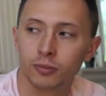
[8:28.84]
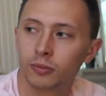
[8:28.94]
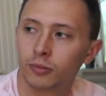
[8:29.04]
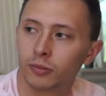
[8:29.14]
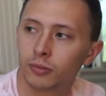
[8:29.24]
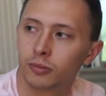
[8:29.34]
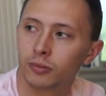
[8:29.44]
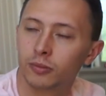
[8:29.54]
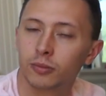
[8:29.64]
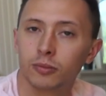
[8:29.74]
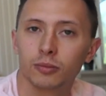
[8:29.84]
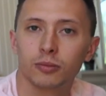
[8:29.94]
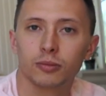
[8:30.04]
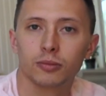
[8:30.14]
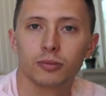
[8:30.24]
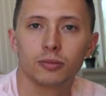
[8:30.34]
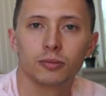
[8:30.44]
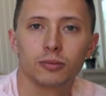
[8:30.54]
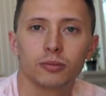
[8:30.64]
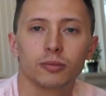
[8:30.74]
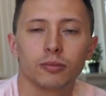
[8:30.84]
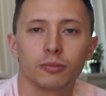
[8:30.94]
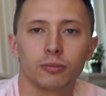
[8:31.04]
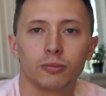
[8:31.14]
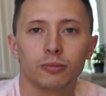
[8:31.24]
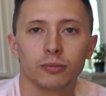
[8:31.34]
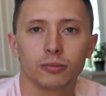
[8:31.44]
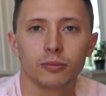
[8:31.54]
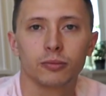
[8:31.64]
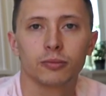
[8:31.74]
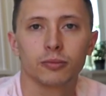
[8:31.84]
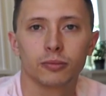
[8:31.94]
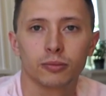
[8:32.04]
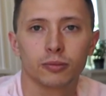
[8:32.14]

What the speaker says: This person isn't speaking.